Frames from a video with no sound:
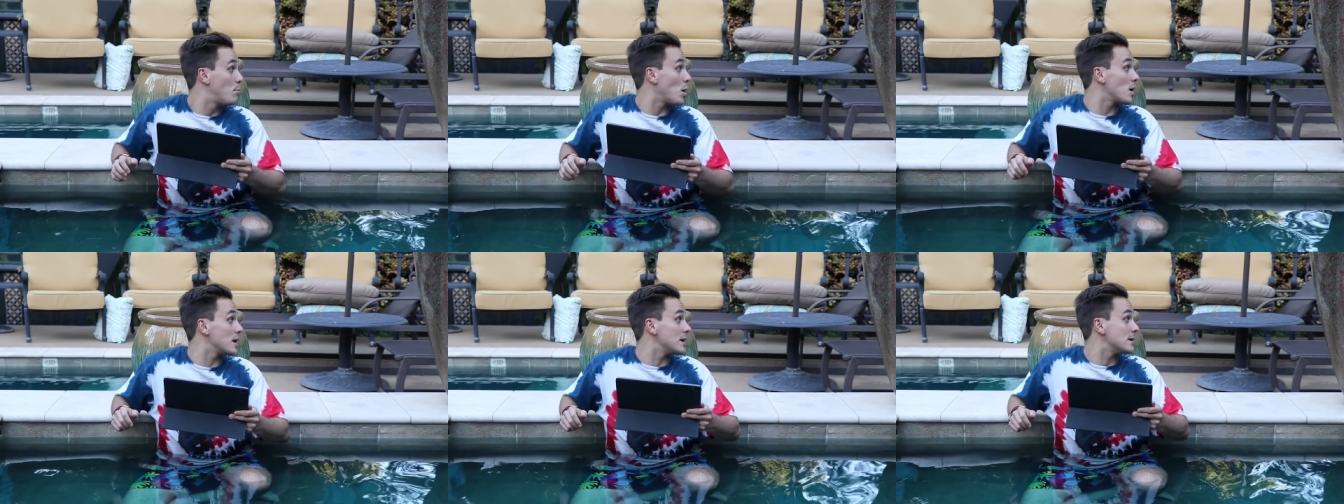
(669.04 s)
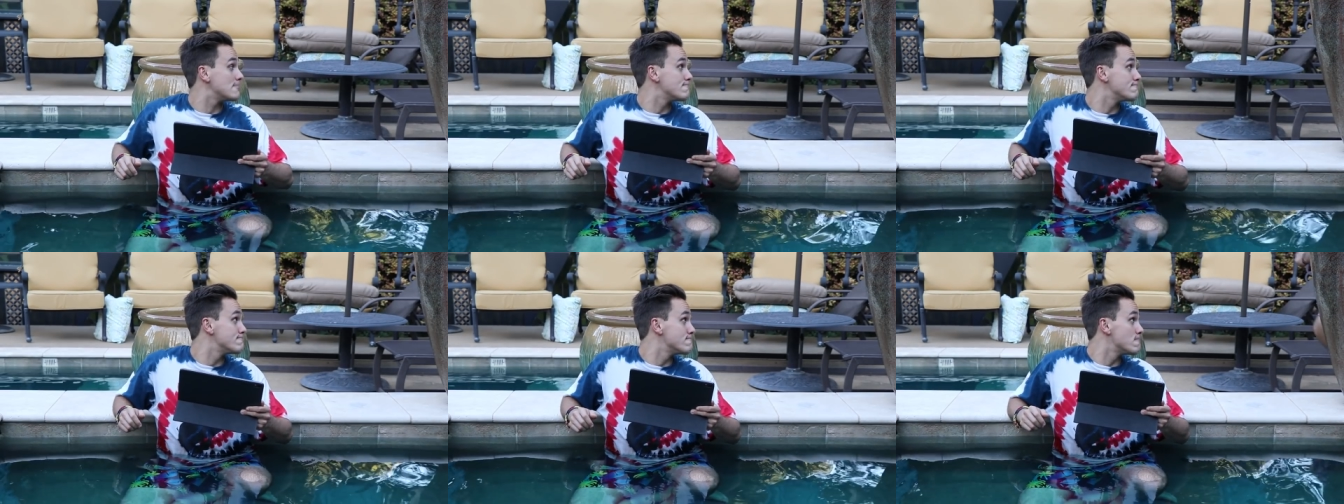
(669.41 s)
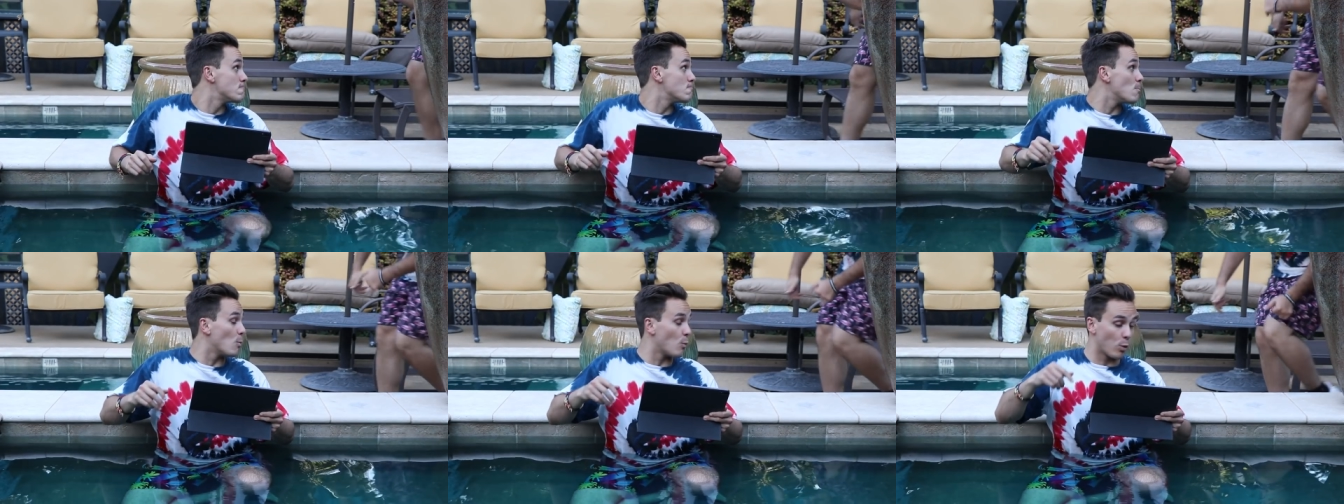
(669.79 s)
Barney,
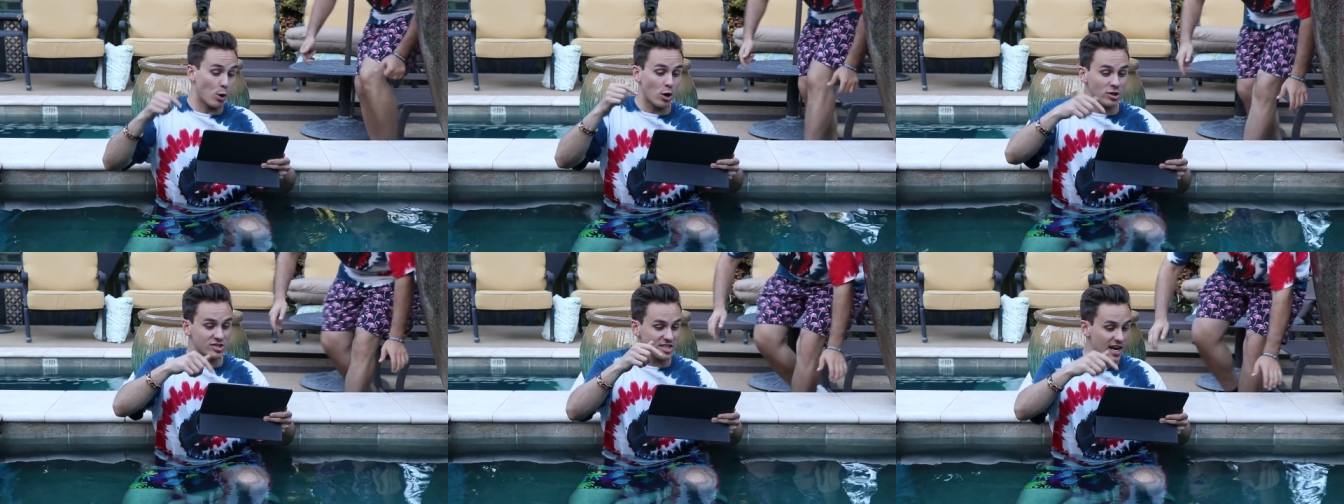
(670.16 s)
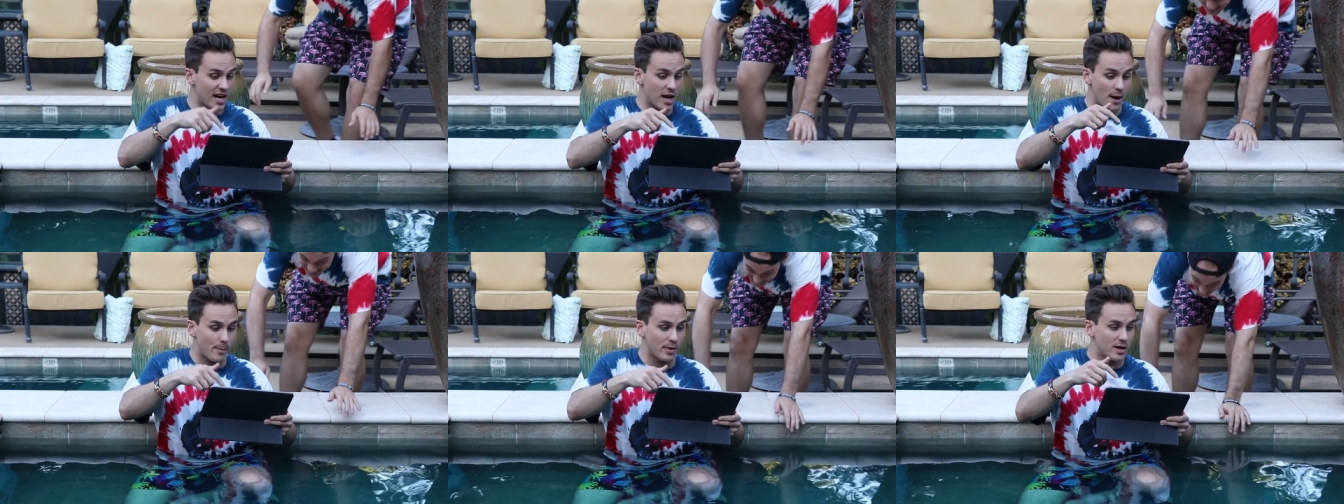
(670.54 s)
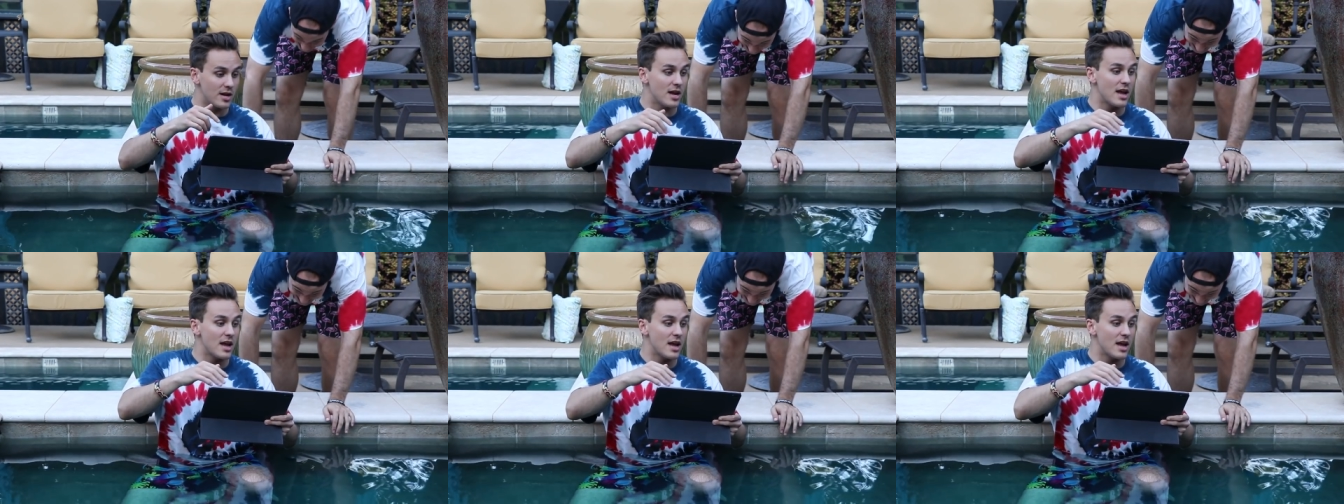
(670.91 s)
we're all set up.